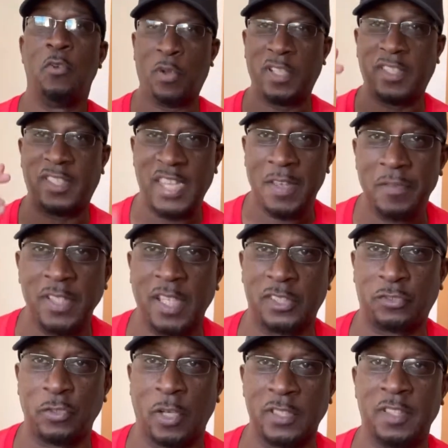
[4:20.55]
when given the
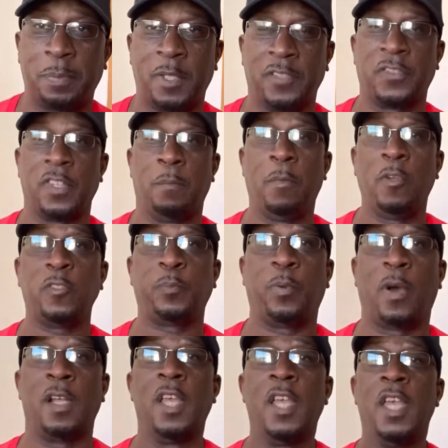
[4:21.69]
instructions, because for the most
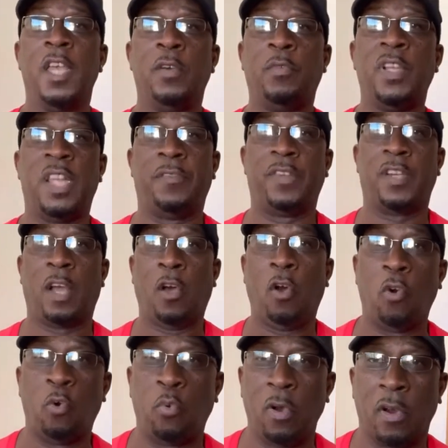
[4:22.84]
part, we live in a
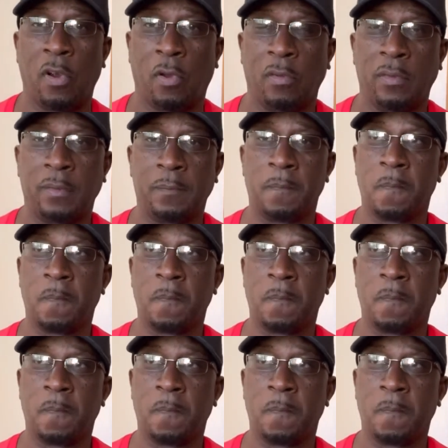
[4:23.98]
whole world